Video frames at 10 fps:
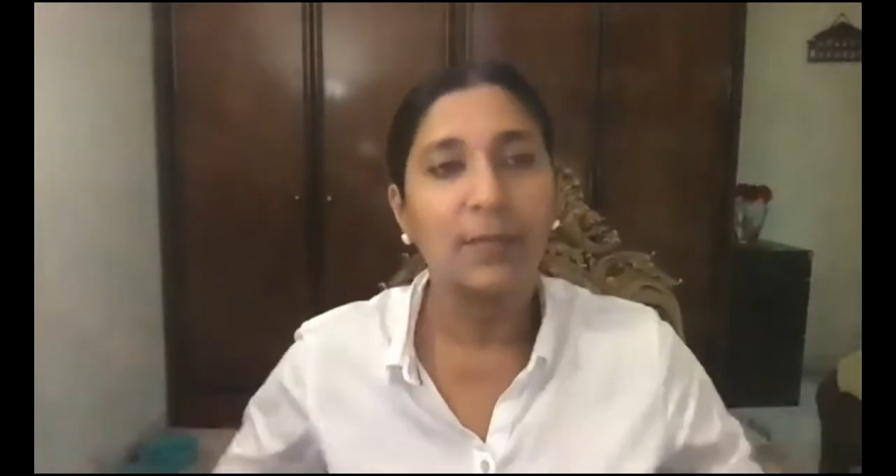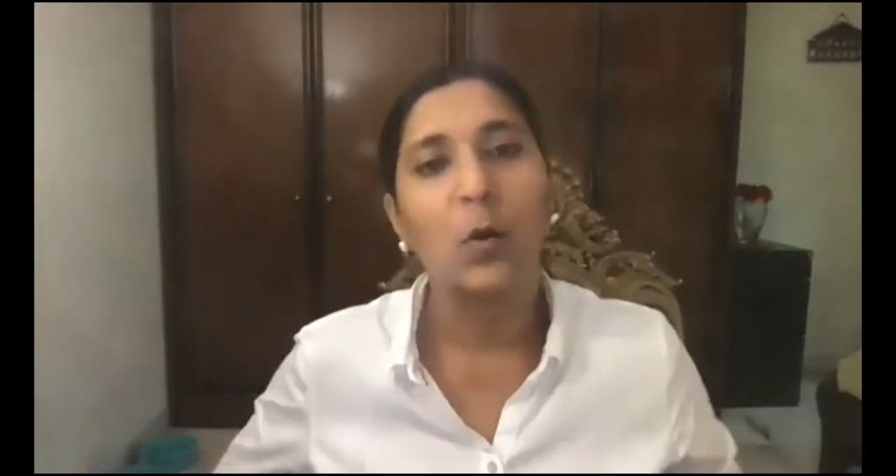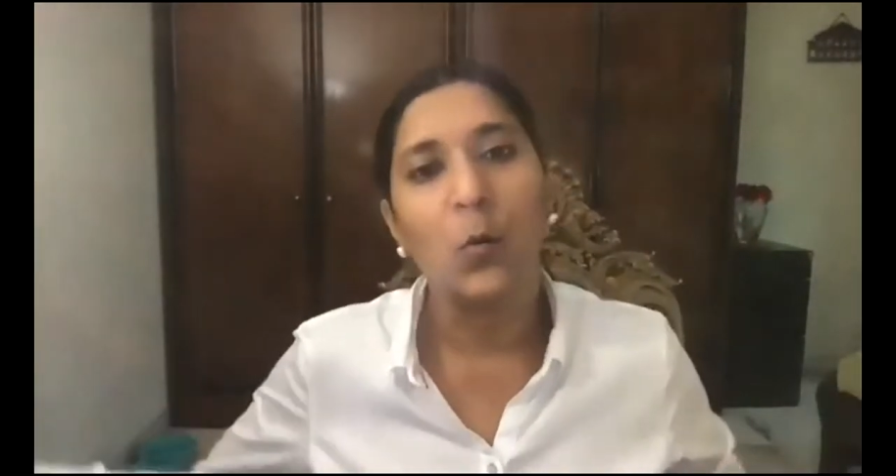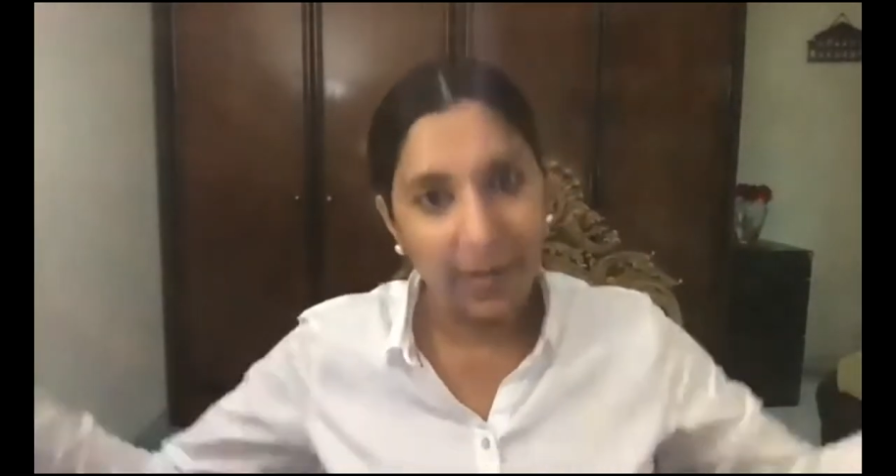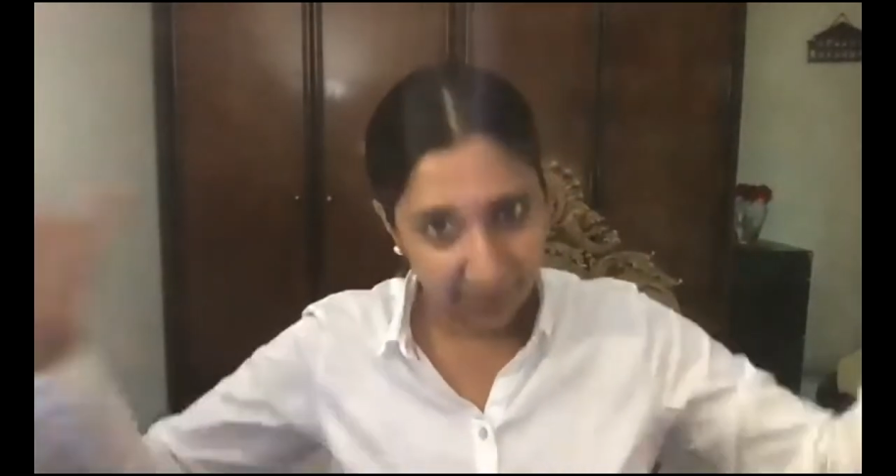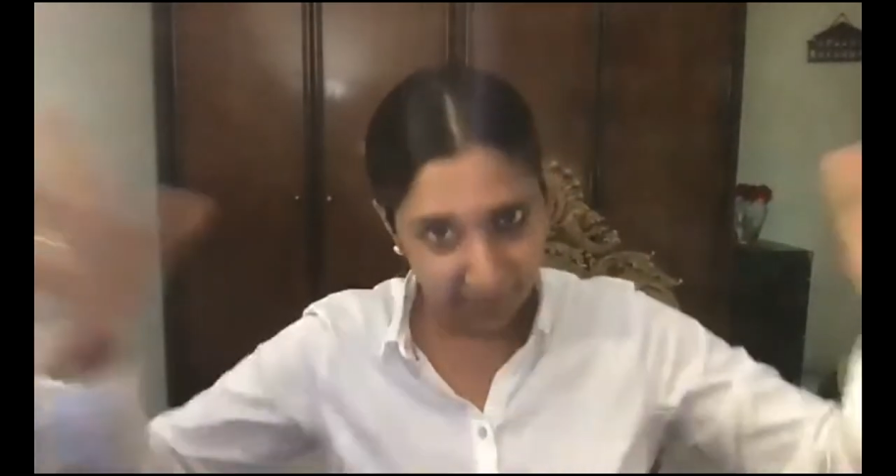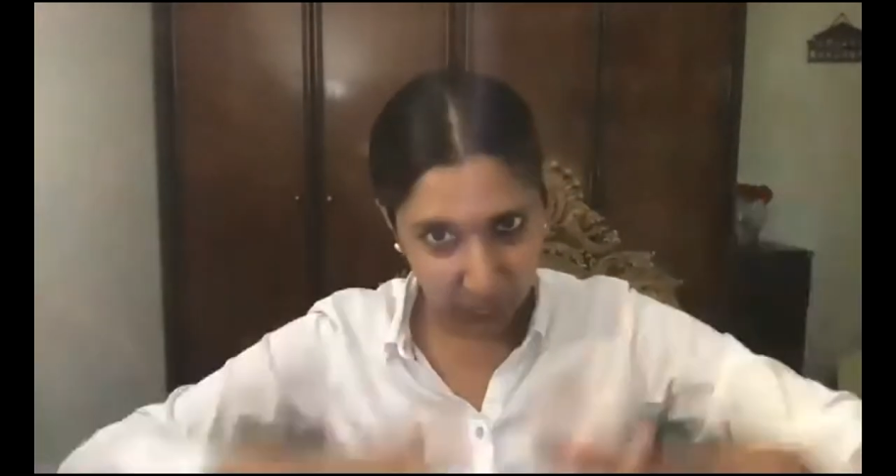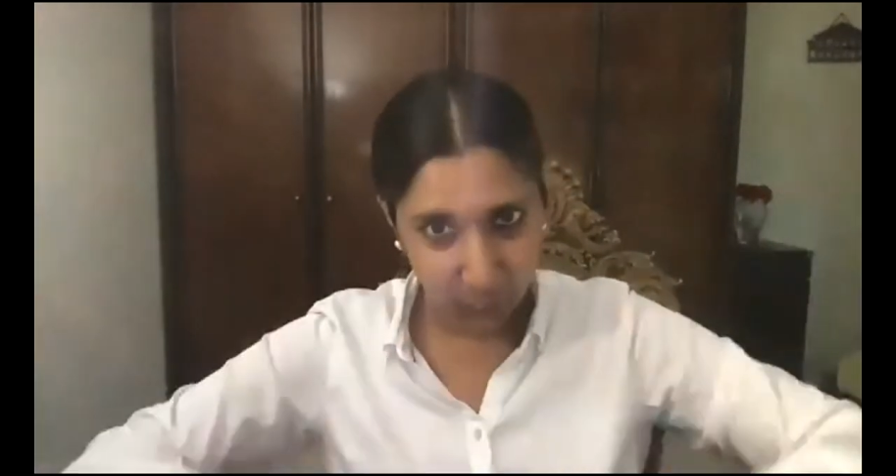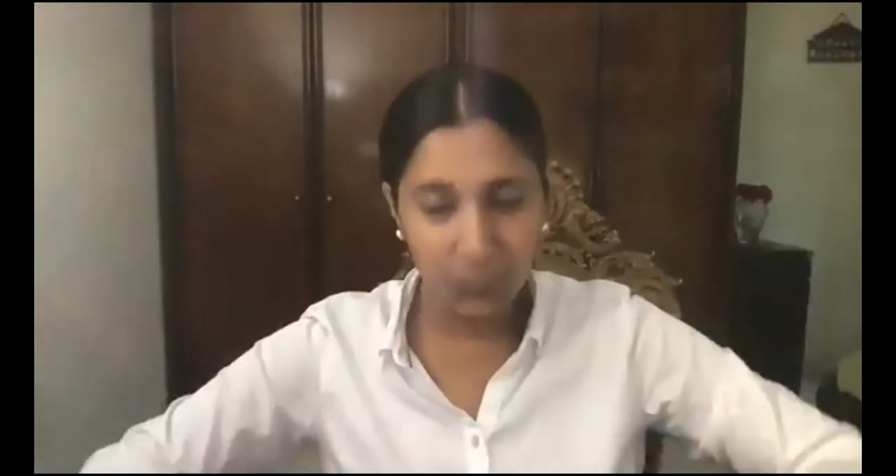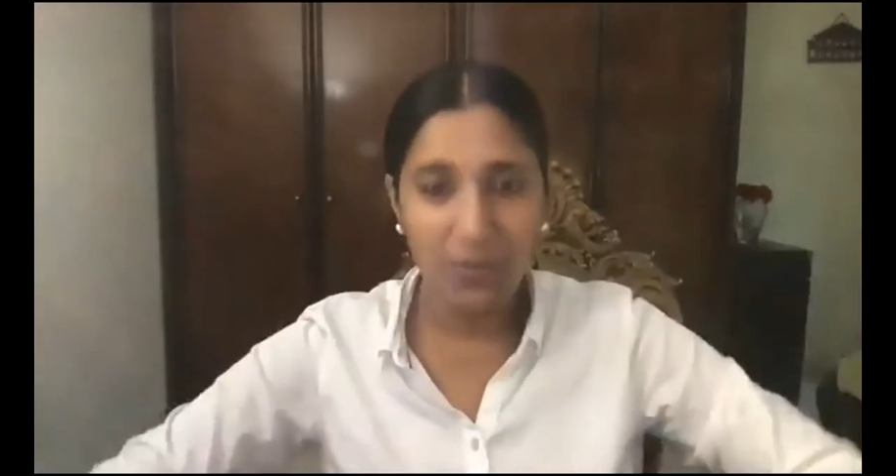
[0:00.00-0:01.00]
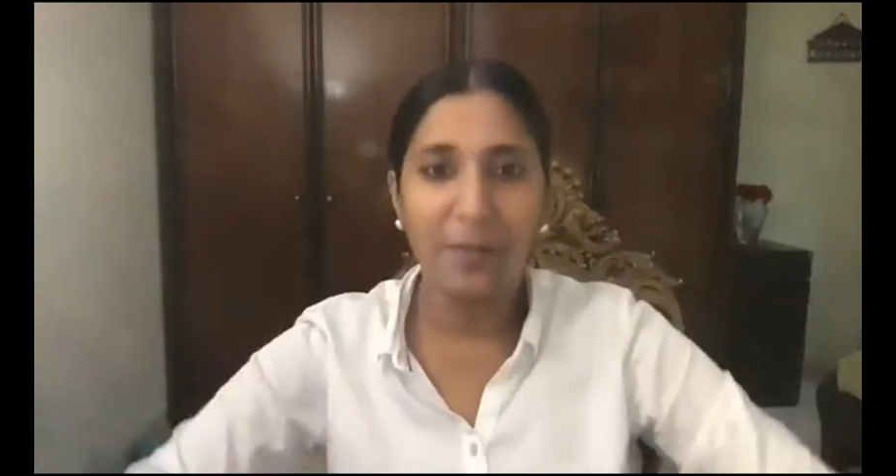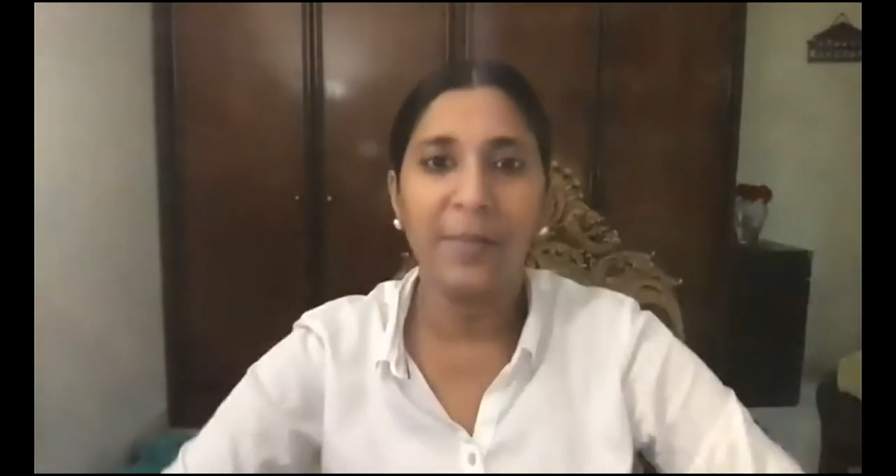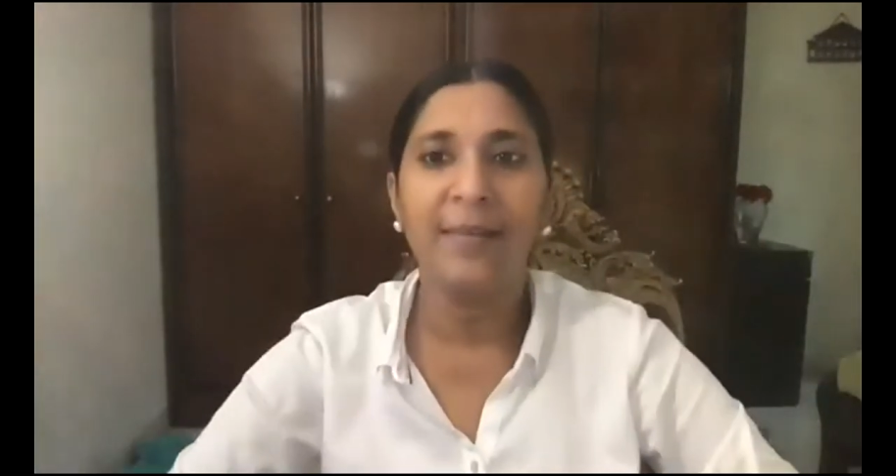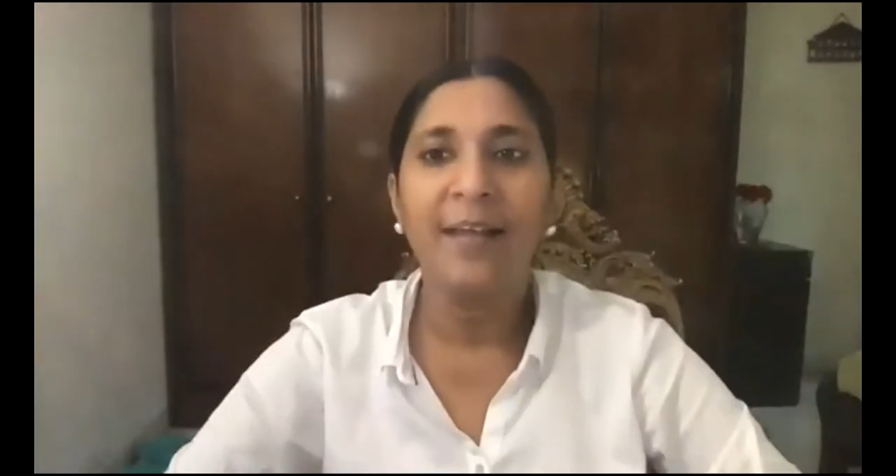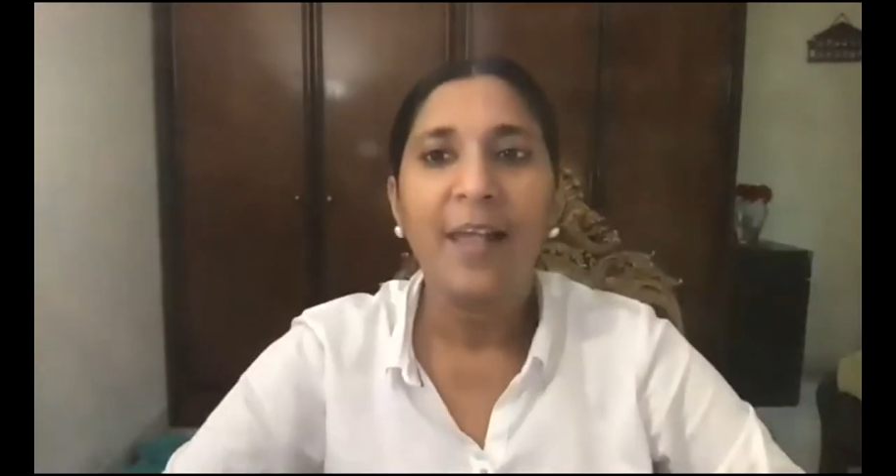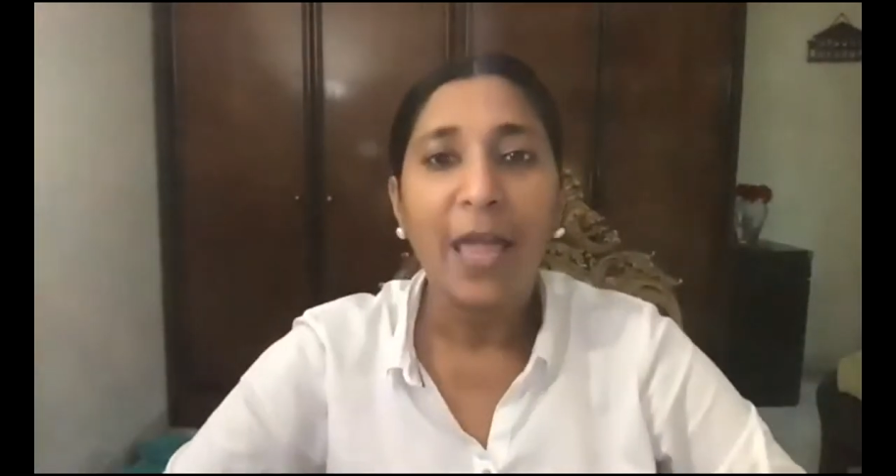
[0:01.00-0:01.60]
cold air is going to come in,